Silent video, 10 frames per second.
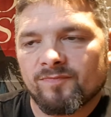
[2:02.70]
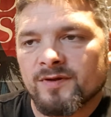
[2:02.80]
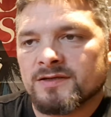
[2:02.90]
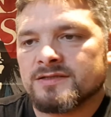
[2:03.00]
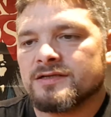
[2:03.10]

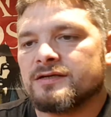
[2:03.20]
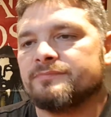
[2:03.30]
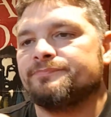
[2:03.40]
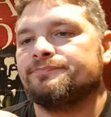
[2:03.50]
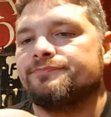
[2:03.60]
And
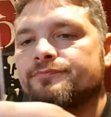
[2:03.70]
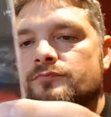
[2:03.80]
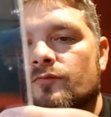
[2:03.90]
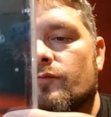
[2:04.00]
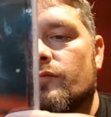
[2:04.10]
um,
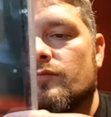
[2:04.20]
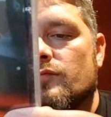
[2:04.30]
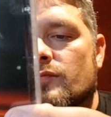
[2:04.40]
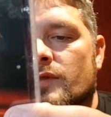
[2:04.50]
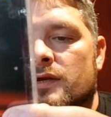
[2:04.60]

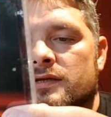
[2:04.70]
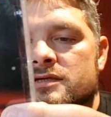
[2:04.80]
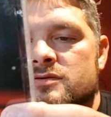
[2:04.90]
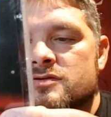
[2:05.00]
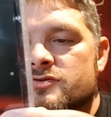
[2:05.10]

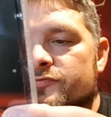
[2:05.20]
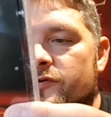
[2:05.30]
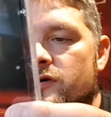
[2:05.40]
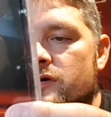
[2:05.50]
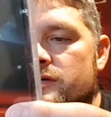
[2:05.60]
this one's
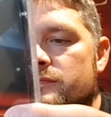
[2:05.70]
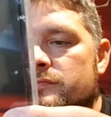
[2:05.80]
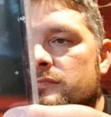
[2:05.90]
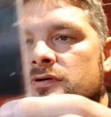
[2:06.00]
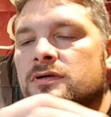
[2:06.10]

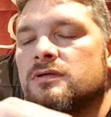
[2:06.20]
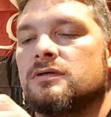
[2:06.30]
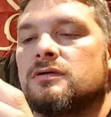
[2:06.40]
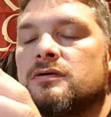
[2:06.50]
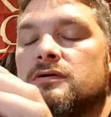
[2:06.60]
from,
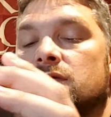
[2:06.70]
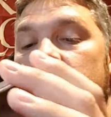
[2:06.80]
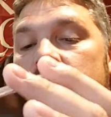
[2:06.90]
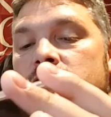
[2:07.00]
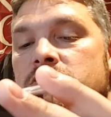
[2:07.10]

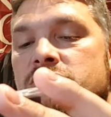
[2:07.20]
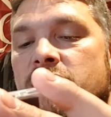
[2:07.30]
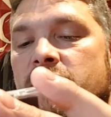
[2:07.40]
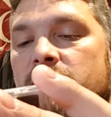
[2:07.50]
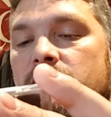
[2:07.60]
just
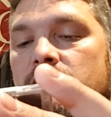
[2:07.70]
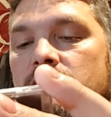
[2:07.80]
check,